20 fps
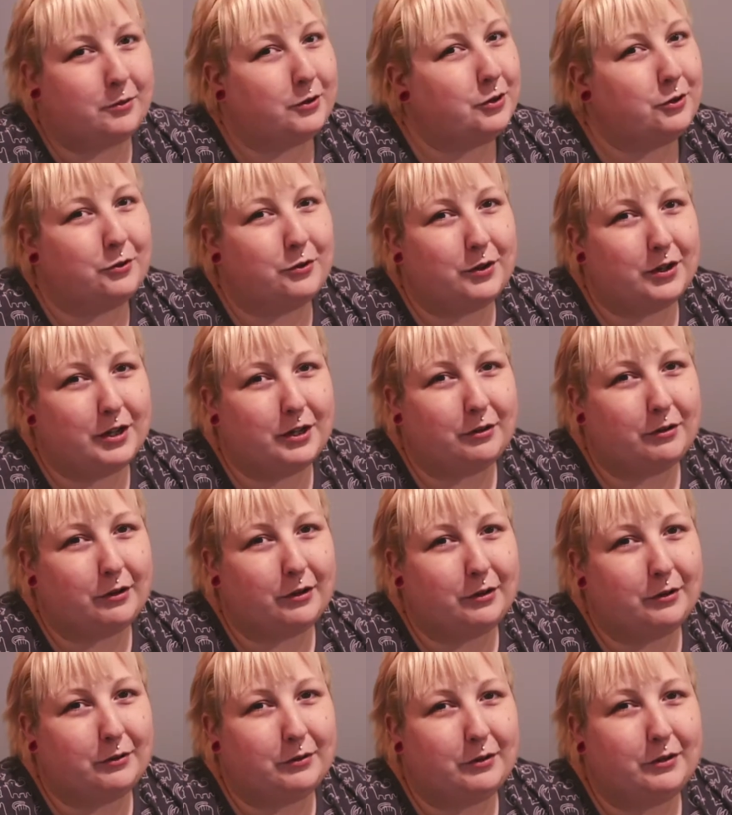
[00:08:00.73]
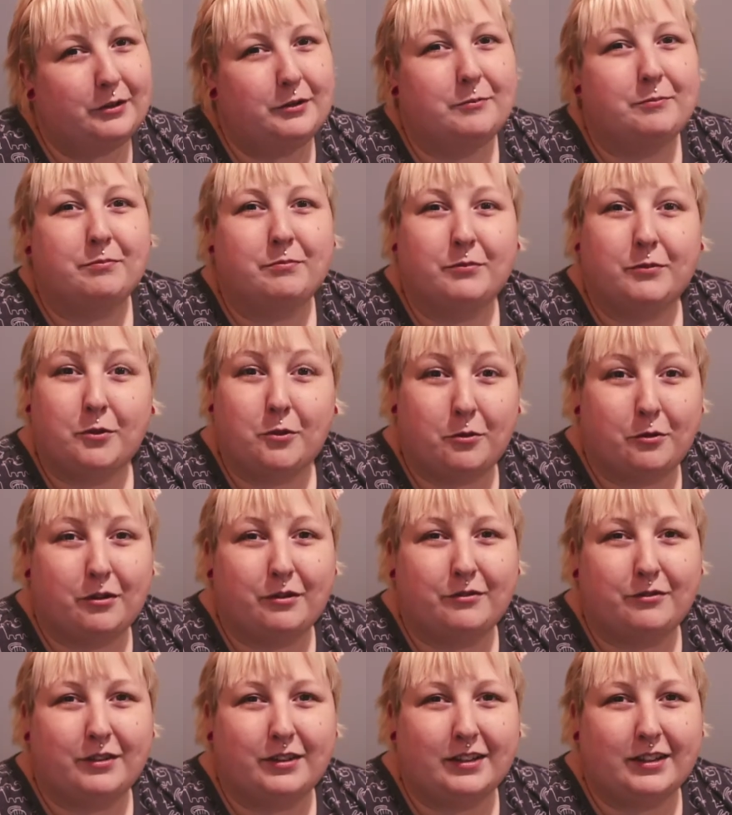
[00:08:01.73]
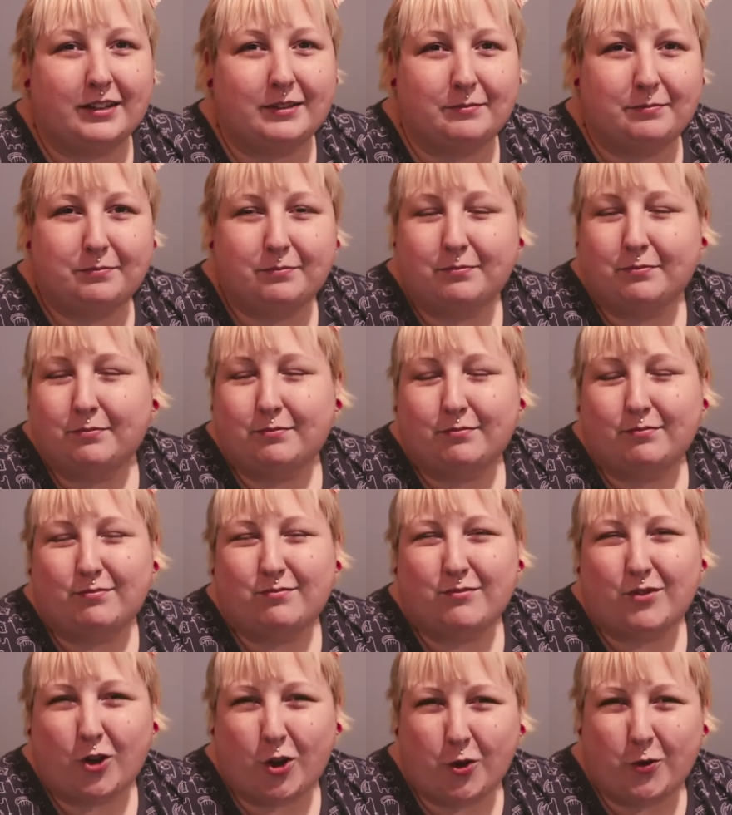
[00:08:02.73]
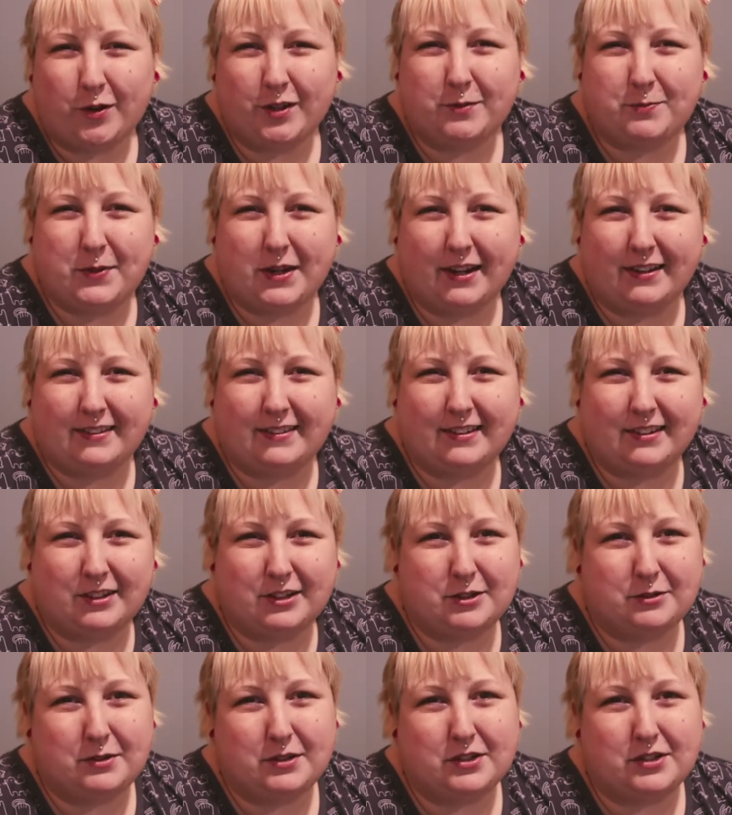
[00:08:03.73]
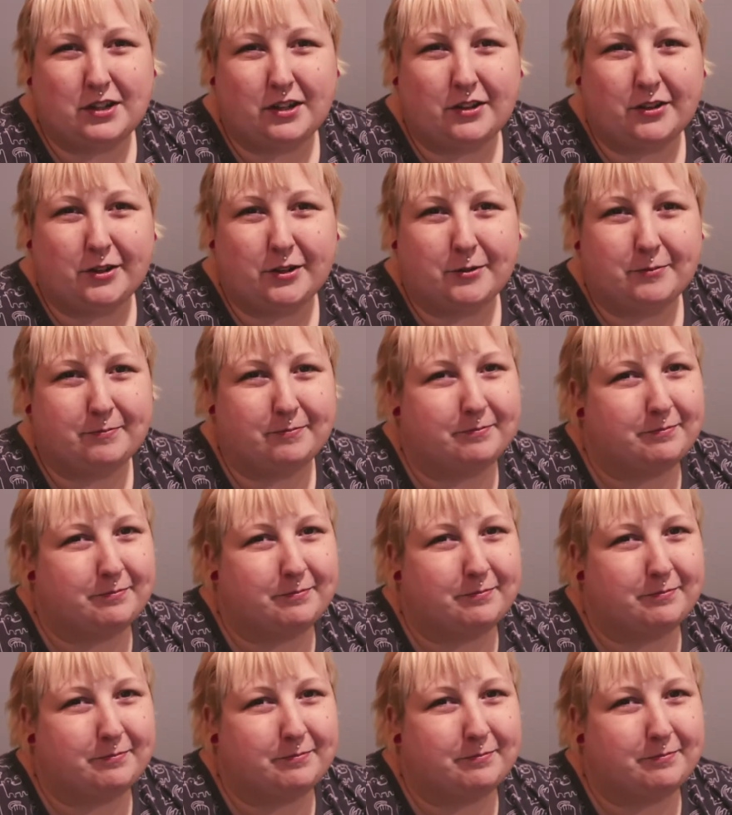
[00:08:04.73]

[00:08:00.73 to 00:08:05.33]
whether you're a hero or a villain, always be excellent to each other.